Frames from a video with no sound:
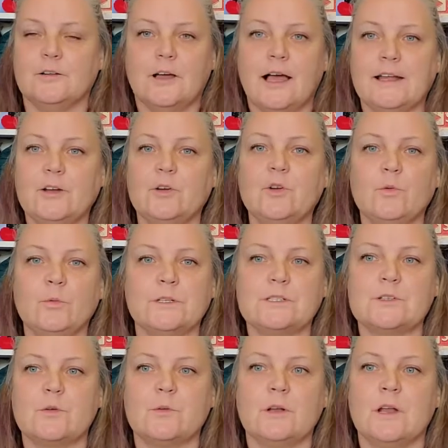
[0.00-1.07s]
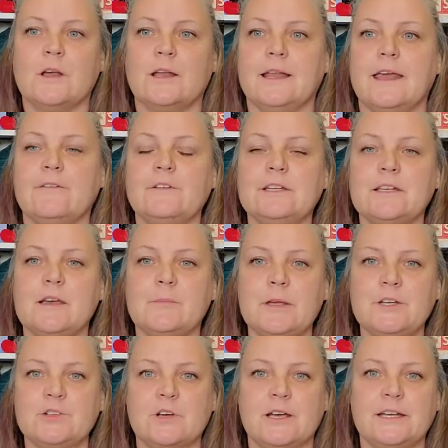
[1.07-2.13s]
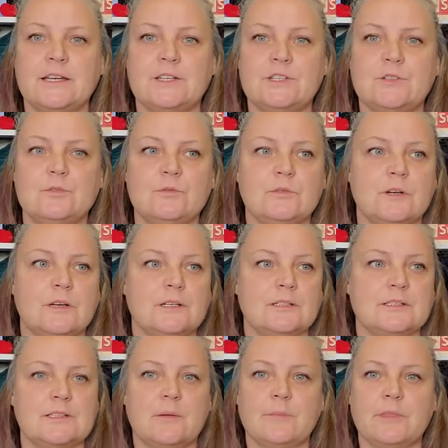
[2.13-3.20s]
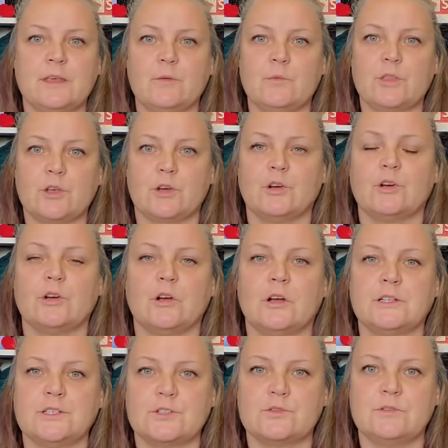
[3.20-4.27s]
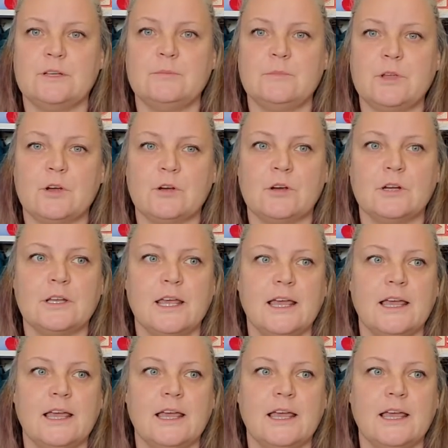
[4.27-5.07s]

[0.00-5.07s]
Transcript: I don't know what's going on. Every time I try to do something with her on StreamYard,